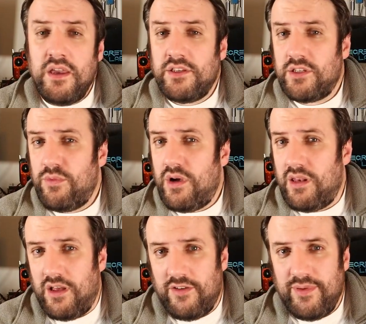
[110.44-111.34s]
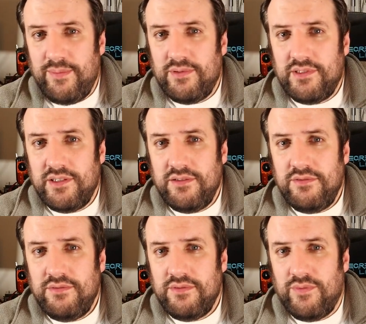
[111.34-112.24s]
So what a lot of people do
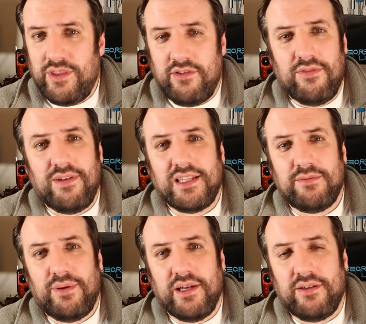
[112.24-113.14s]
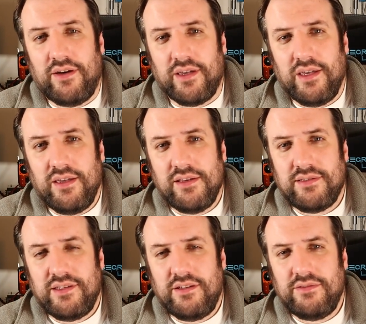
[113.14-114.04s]
when they're afflicted by cogging
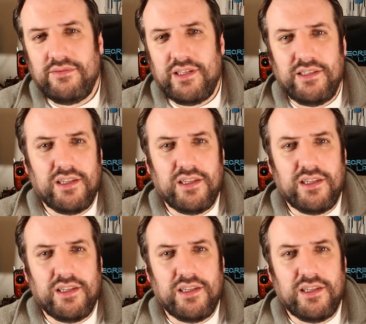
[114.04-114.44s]
is they'll tend